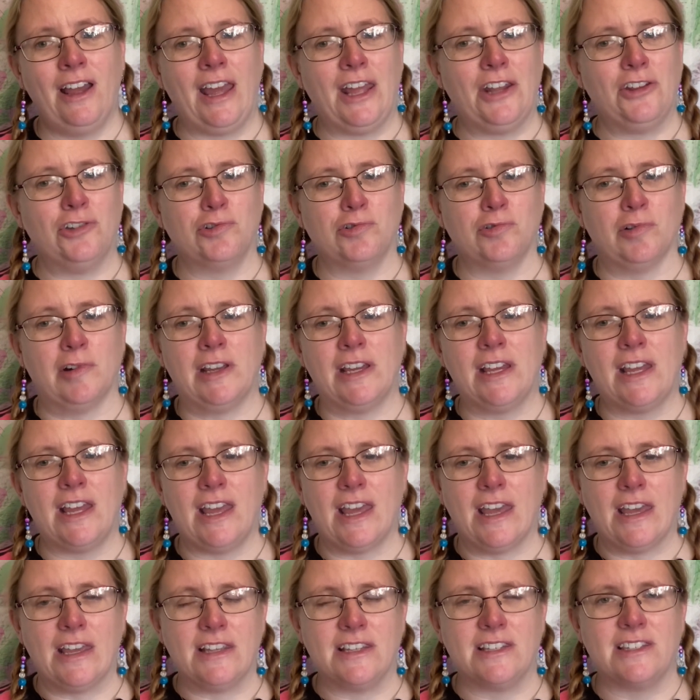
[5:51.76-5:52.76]
entry
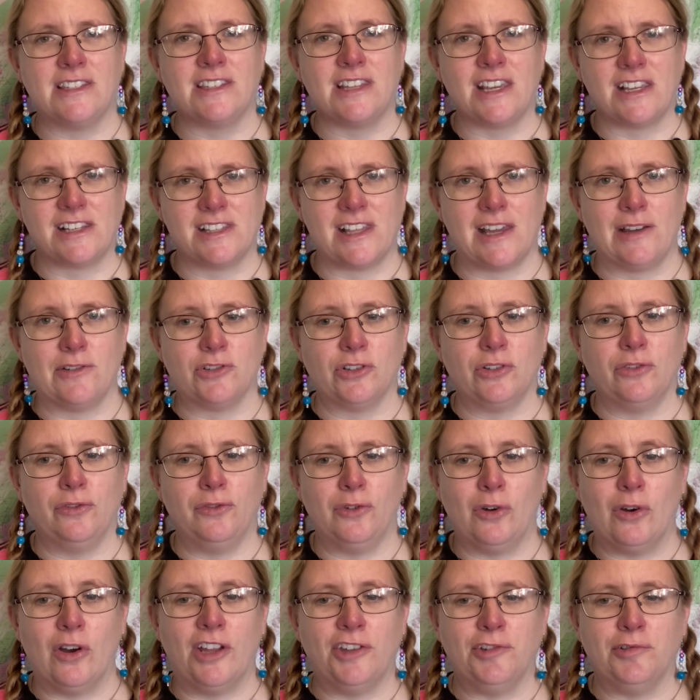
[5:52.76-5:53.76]
is
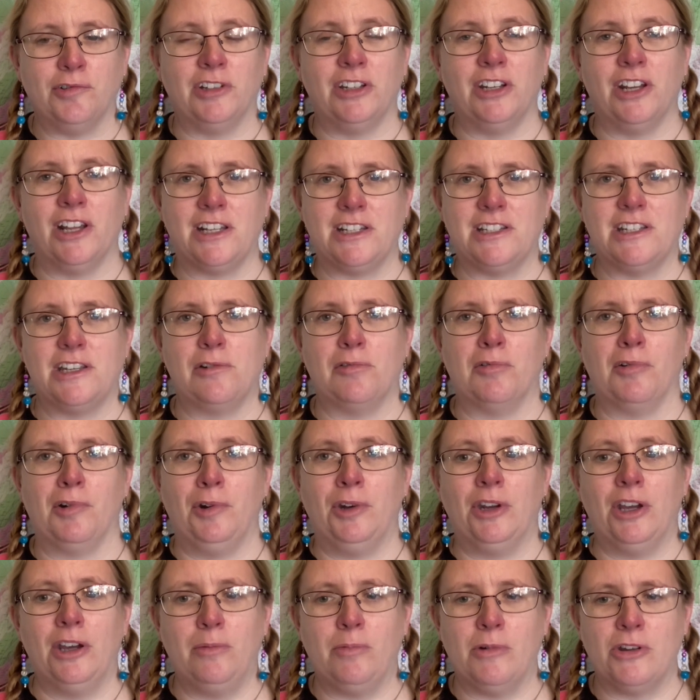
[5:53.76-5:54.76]
6,490
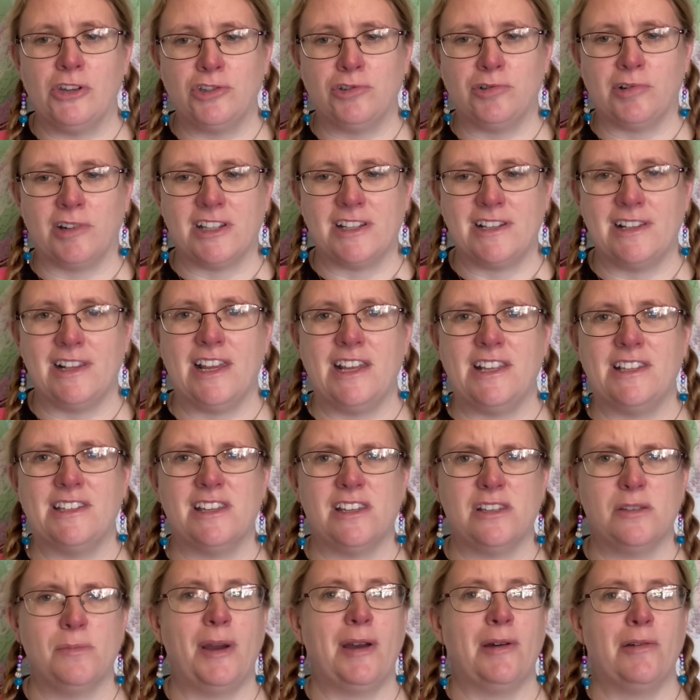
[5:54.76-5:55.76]
krona, which
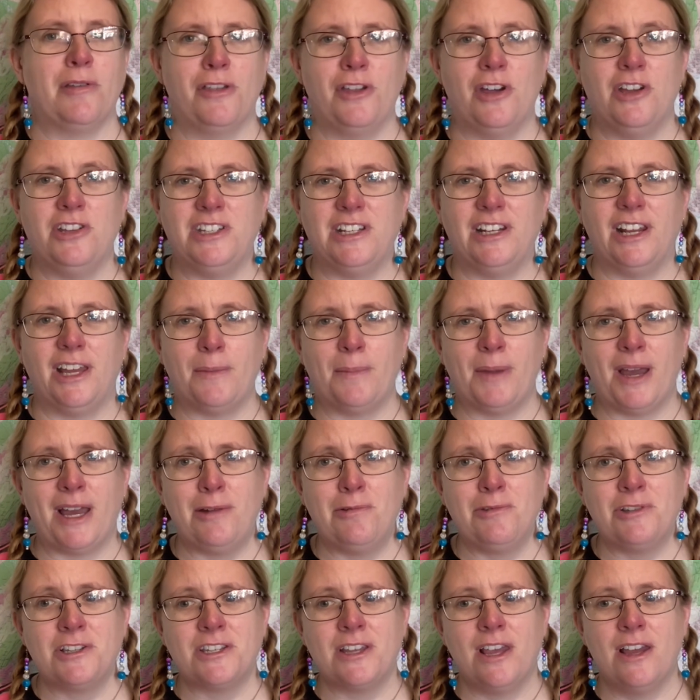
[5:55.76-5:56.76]
translates as about
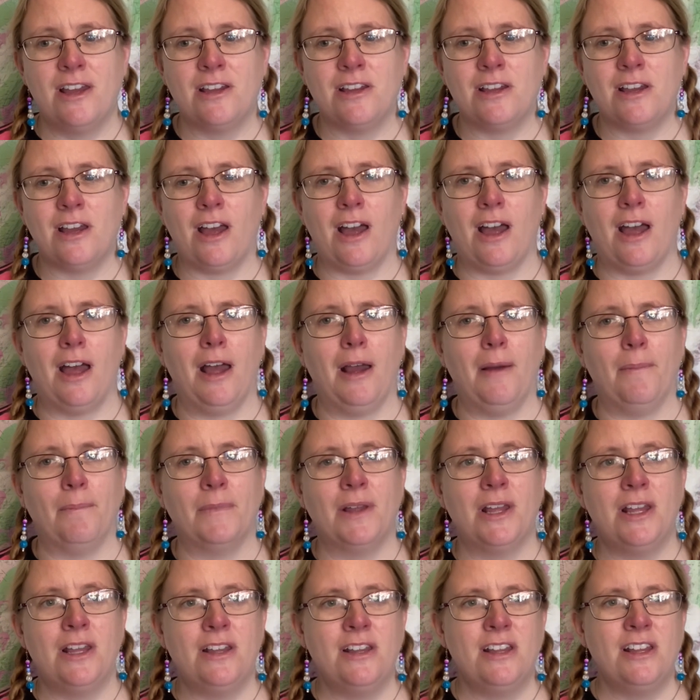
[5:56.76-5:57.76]
£39.
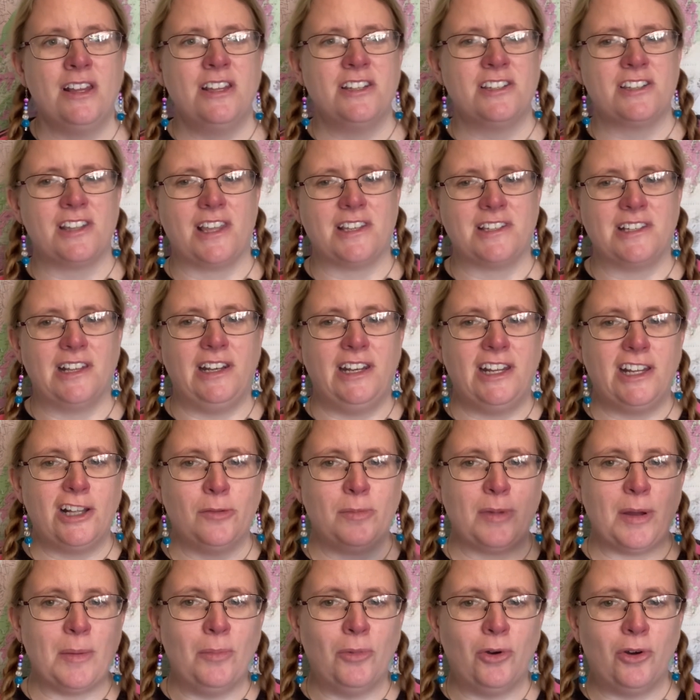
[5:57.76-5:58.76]
So that's a
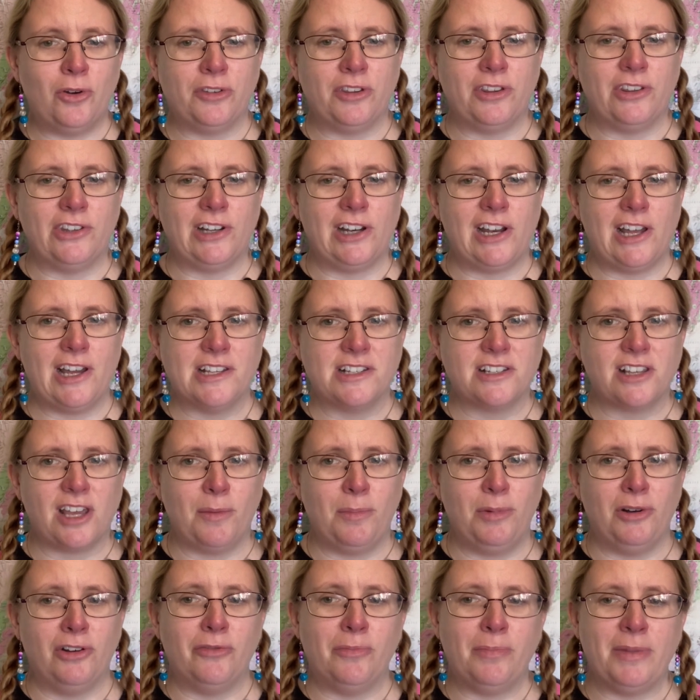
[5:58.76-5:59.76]
little bit more than the last
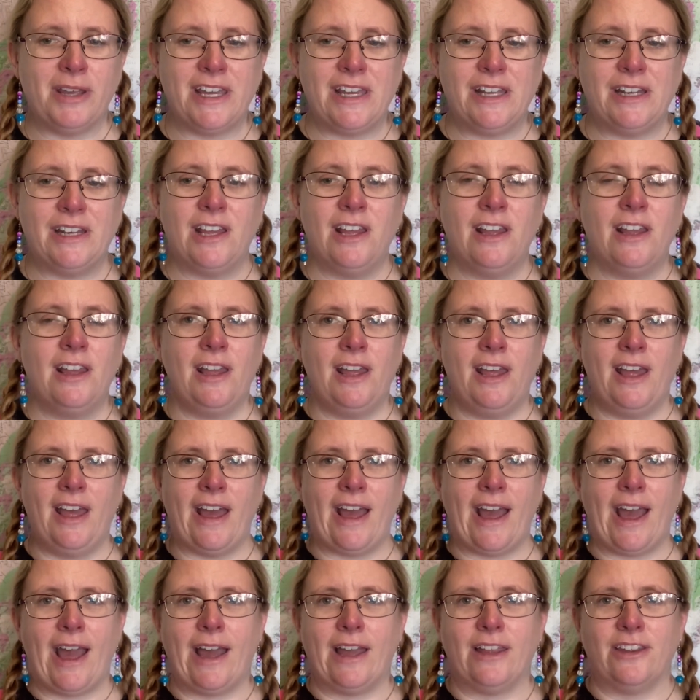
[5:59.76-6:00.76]
couple have been,
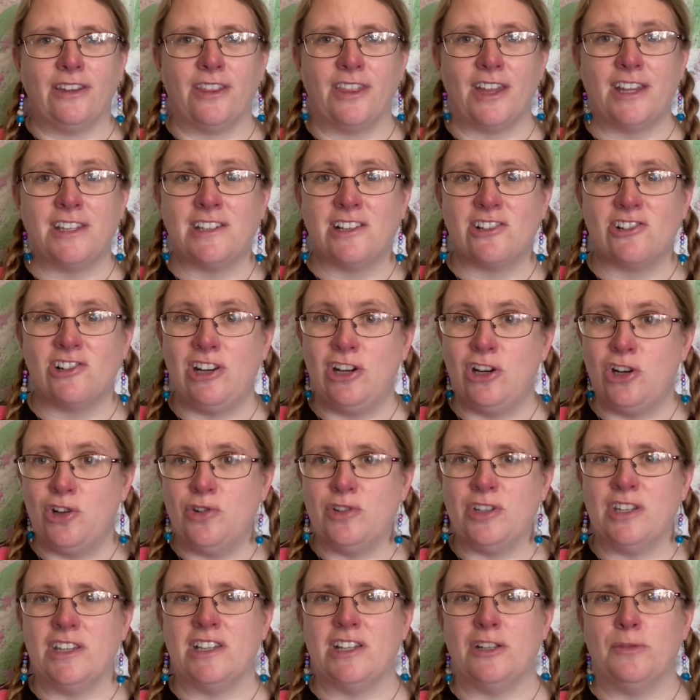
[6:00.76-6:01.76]
and that actually
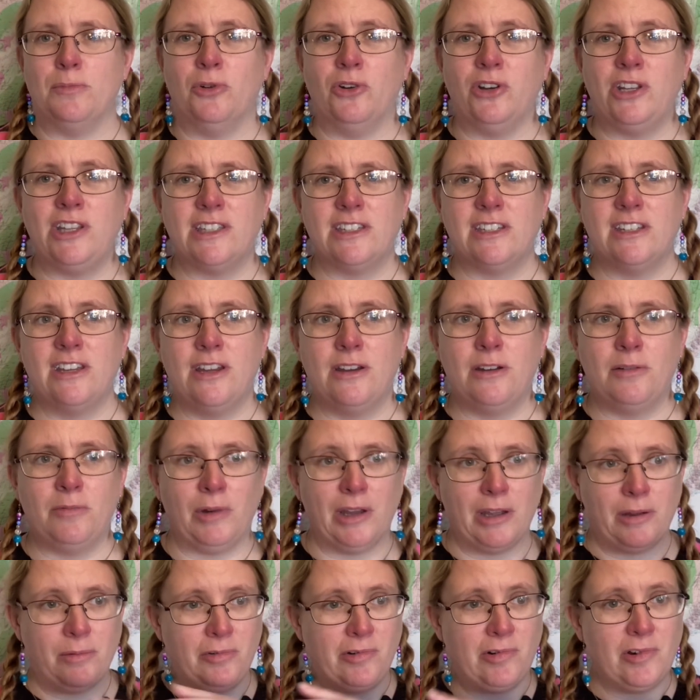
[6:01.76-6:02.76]
loses it a point.
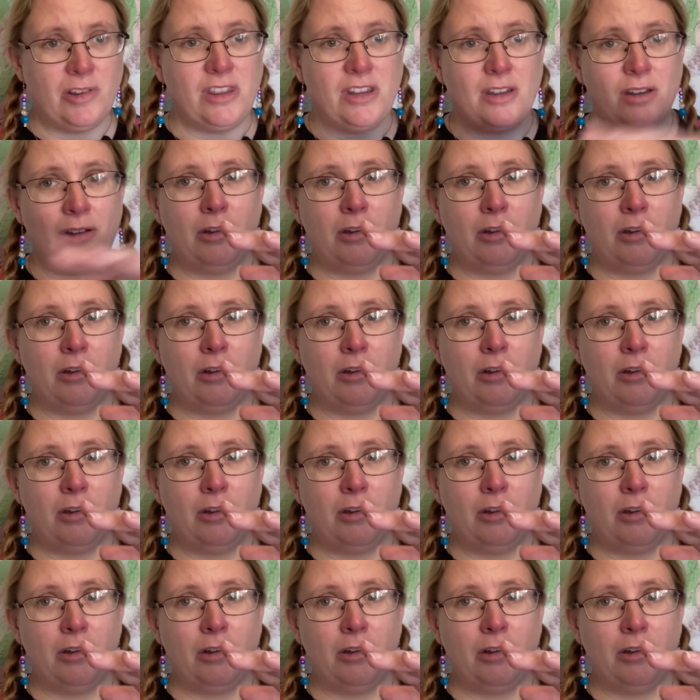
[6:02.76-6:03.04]
We're in